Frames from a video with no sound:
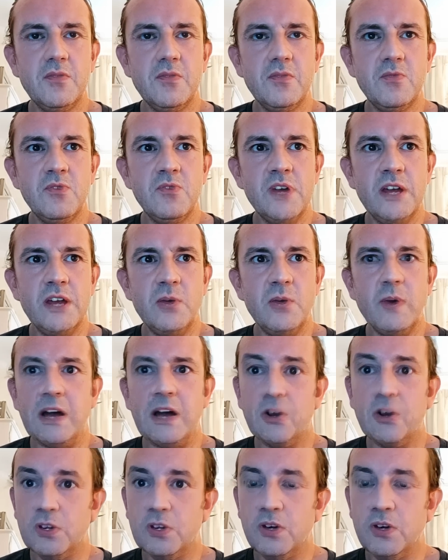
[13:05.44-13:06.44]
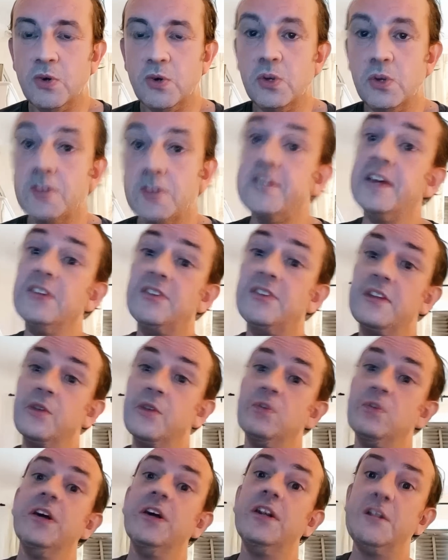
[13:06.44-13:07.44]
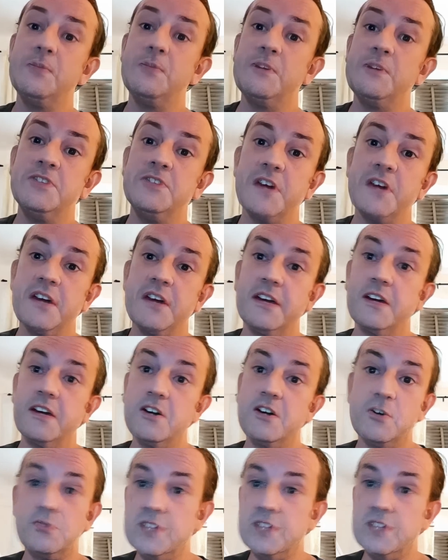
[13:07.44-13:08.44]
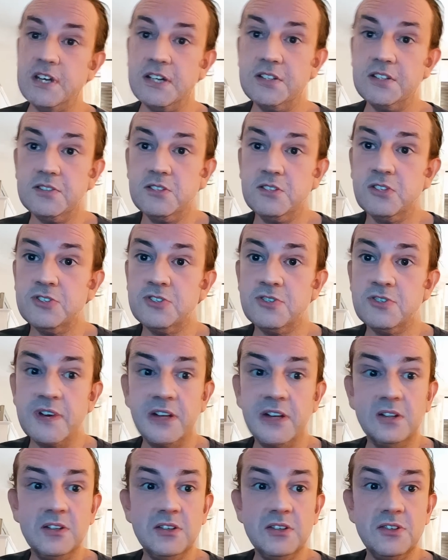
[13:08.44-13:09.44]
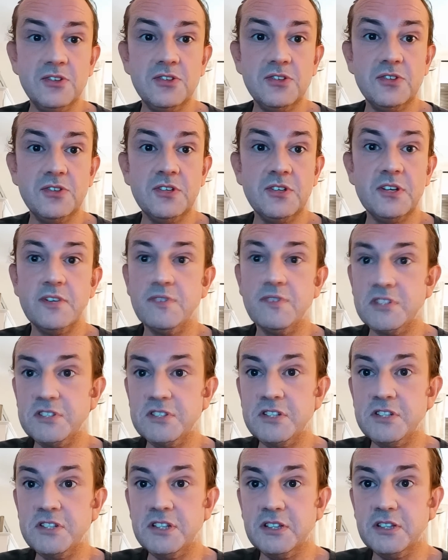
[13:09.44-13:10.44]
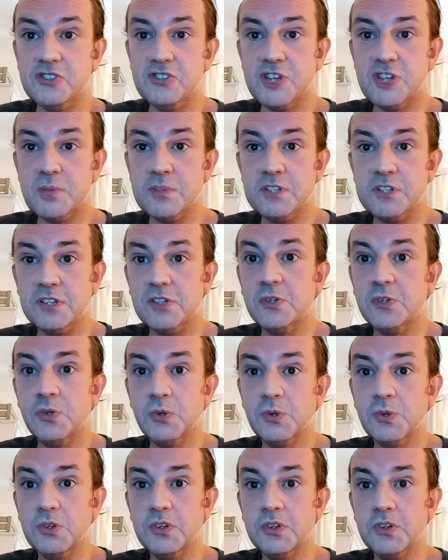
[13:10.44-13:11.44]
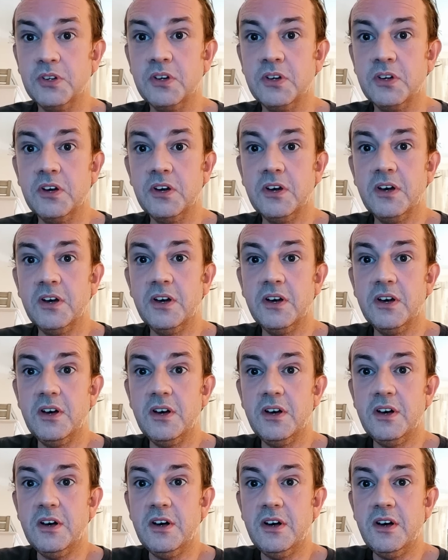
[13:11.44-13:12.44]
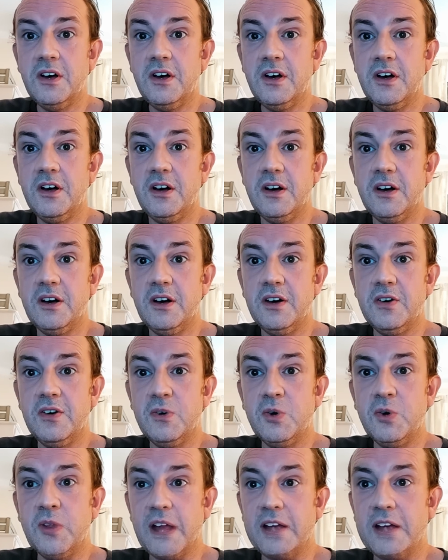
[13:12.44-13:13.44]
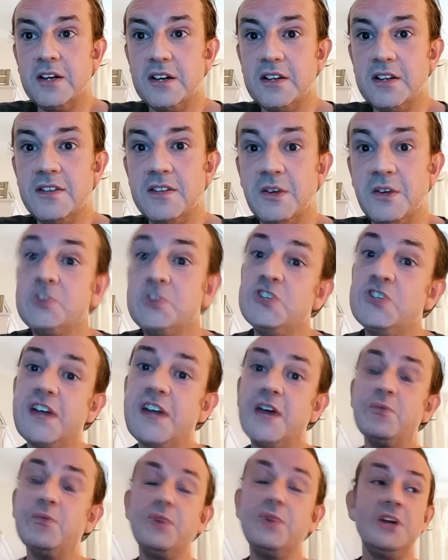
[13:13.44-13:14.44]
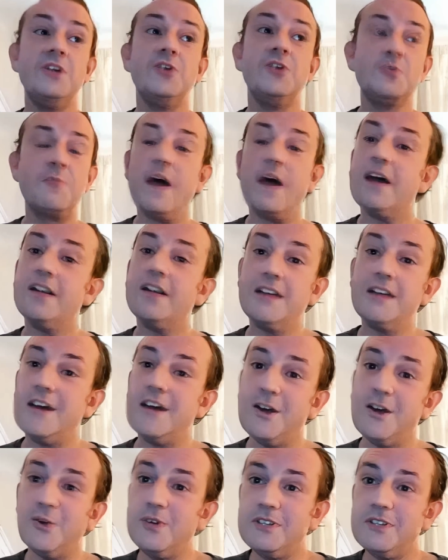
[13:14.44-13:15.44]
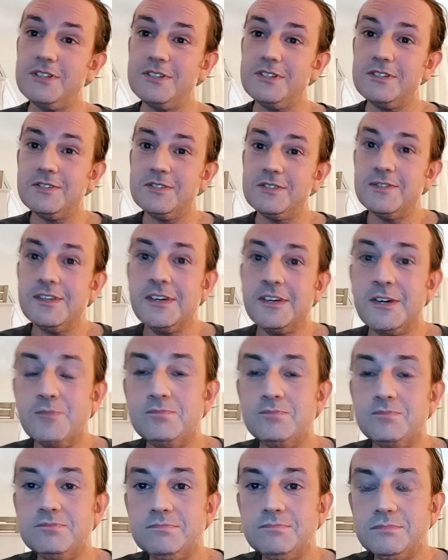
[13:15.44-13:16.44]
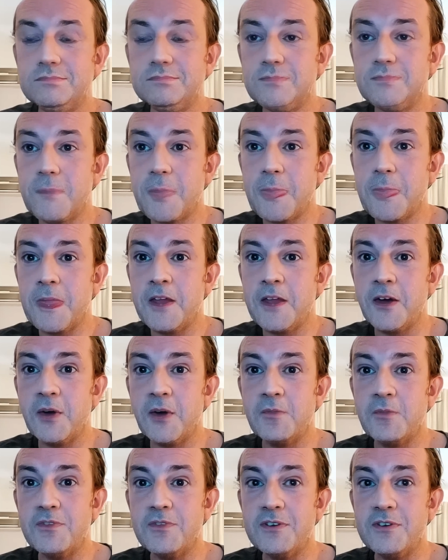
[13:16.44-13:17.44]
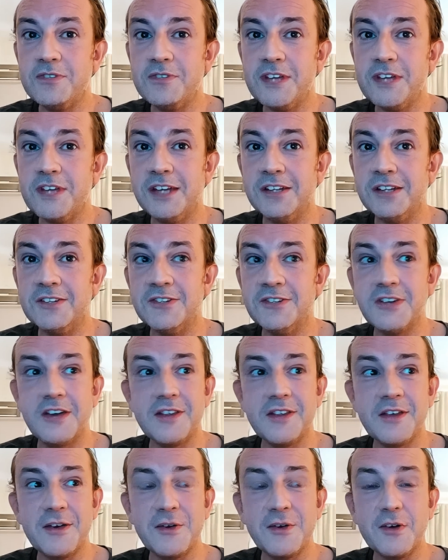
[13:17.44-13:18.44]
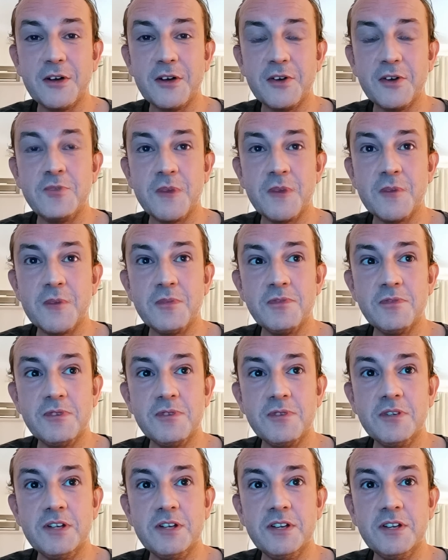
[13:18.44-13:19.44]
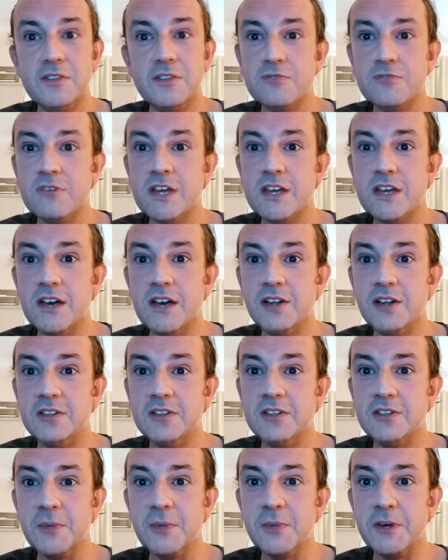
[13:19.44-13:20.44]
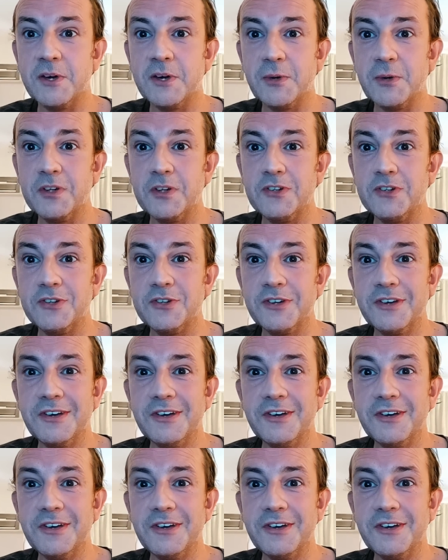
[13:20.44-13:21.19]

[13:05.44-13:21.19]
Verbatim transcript: really well, all the, all the things that they would likely be saying. I obviously had lots of elders uh, visiting and shepherding calls and uh, all that kind of thing, which again, when I look back now, it's, um, you know, I'm fifteen and sat there. I can remember vividly three elders coming at once